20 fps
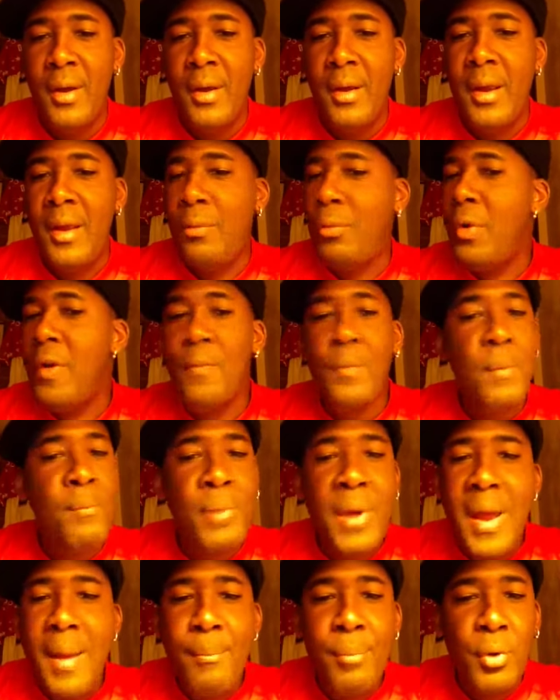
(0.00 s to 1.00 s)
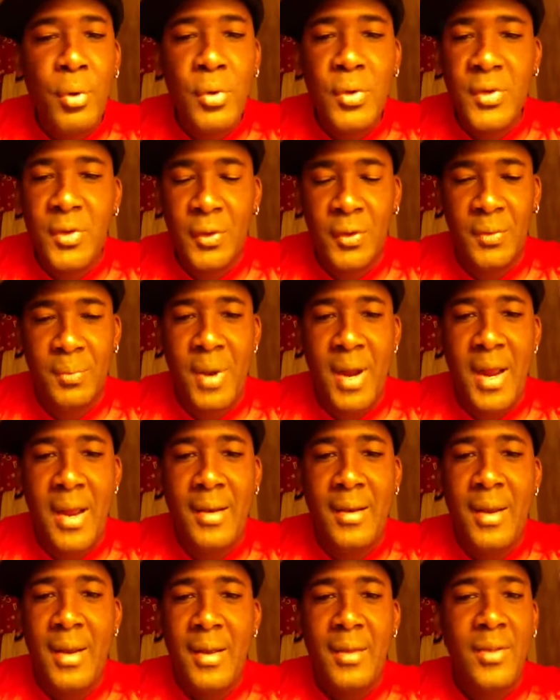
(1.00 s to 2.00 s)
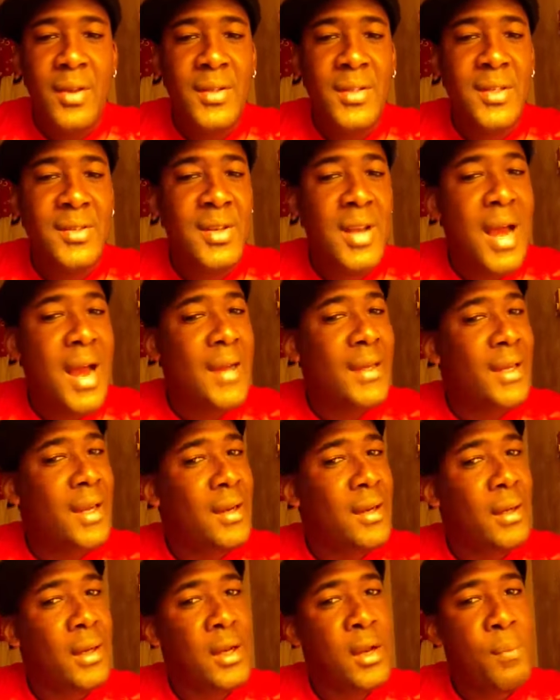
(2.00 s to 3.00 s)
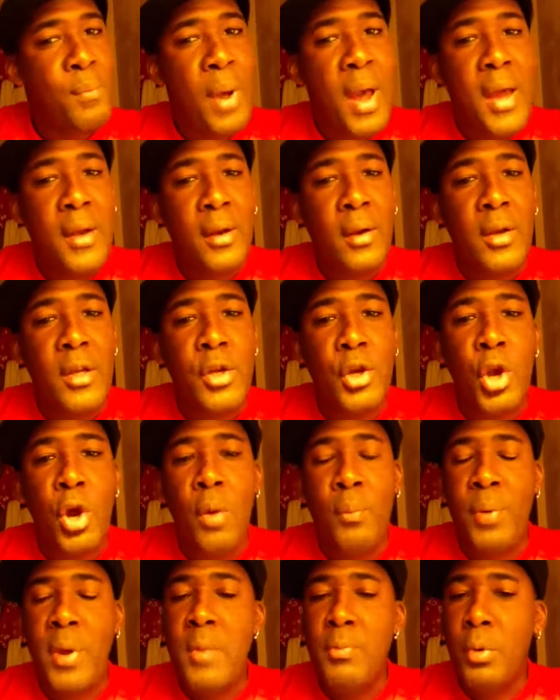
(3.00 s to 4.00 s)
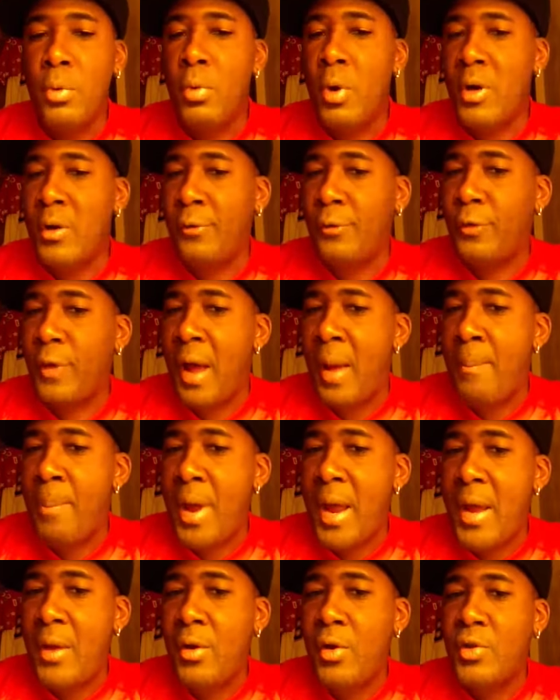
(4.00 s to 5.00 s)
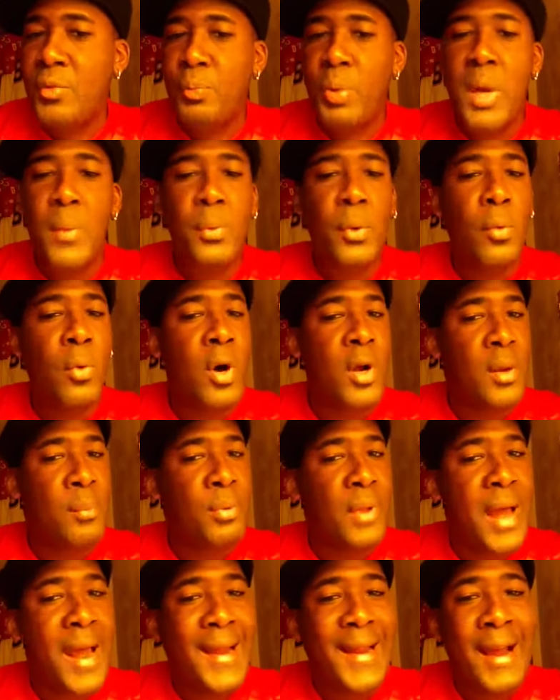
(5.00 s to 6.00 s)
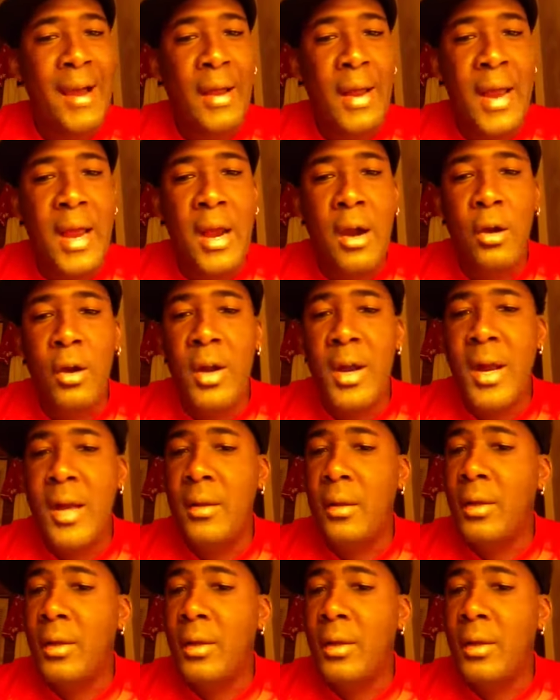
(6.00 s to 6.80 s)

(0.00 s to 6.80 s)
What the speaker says: We've been bamboozled, man. This is not getting any better, you know, and people want to fly banners, people want to black out Arrowhead.